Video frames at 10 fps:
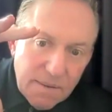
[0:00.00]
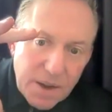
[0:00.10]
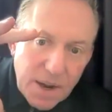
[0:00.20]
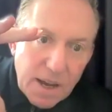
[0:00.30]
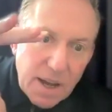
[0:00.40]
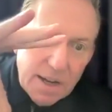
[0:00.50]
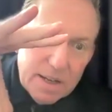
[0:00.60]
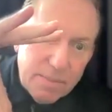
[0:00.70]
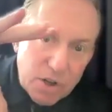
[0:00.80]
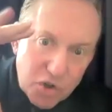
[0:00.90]
AI
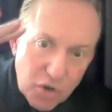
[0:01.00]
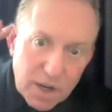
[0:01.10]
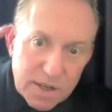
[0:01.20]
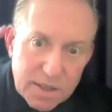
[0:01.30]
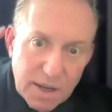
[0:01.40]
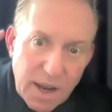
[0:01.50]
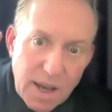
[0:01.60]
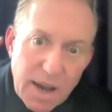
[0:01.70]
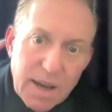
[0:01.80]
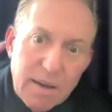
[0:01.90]
is about trust.
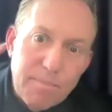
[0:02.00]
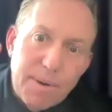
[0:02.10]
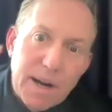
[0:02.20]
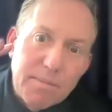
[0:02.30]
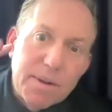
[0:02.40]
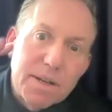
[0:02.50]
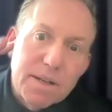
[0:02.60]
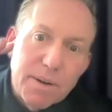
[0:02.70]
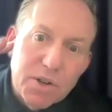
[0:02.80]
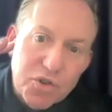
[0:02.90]
AI embodiment is
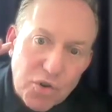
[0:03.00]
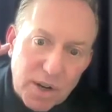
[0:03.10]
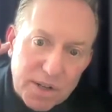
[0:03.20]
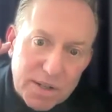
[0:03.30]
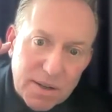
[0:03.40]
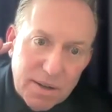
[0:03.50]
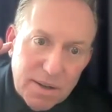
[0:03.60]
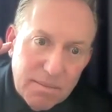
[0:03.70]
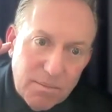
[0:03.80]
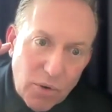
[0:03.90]
about trust
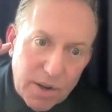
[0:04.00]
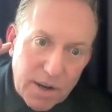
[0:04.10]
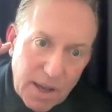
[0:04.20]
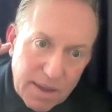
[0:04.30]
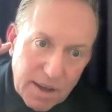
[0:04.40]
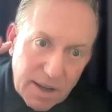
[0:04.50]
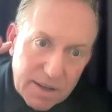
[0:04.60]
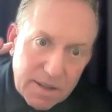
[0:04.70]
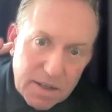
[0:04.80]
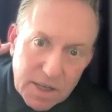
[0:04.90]
more than anything
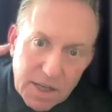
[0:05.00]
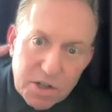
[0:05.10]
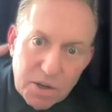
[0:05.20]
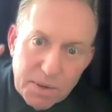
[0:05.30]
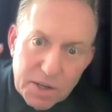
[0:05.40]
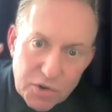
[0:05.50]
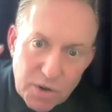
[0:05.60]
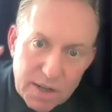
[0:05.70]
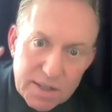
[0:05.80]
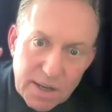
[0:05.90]
else. The T should be
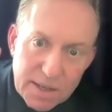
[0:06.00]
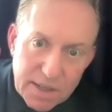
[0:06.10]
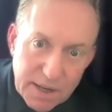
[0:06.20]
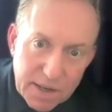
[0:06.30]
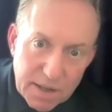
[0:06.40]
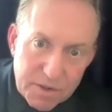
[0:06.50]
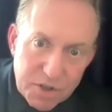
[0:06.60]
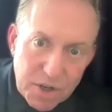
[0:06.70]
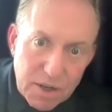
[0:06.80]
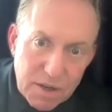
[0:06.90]
trust, not technology.